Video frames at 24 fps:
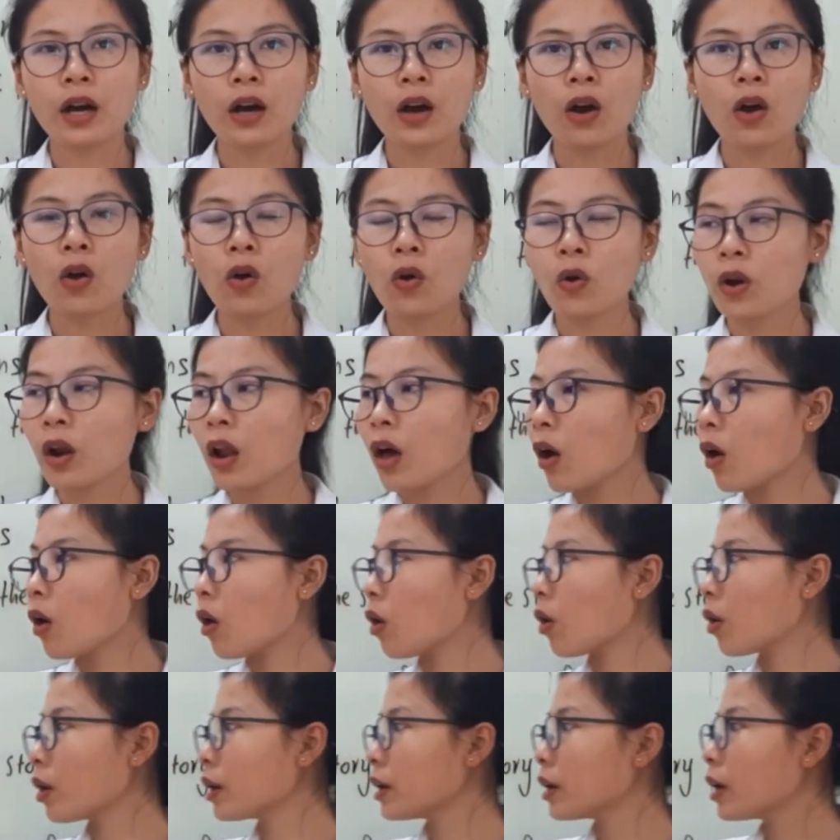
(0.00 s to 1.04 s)
hold
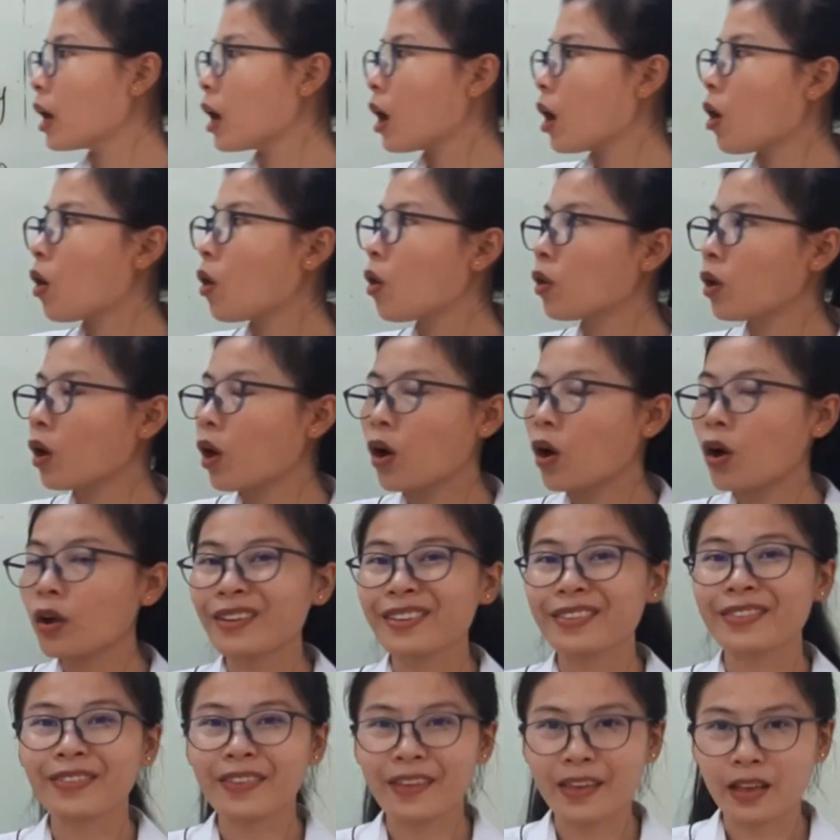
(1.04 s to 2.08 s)
on
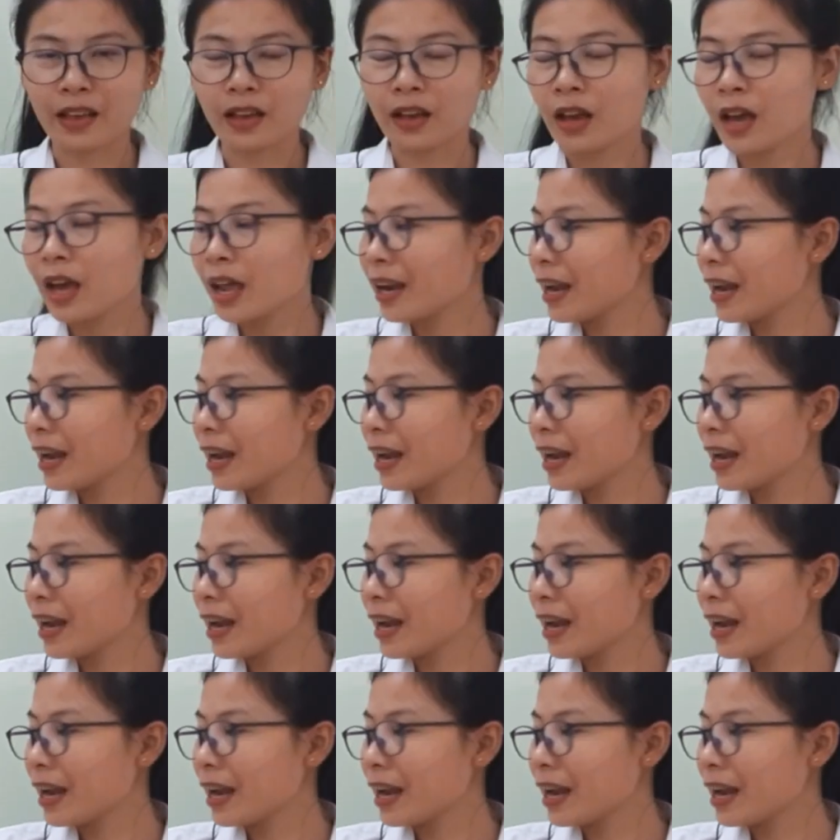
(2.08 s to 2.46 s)
the thing.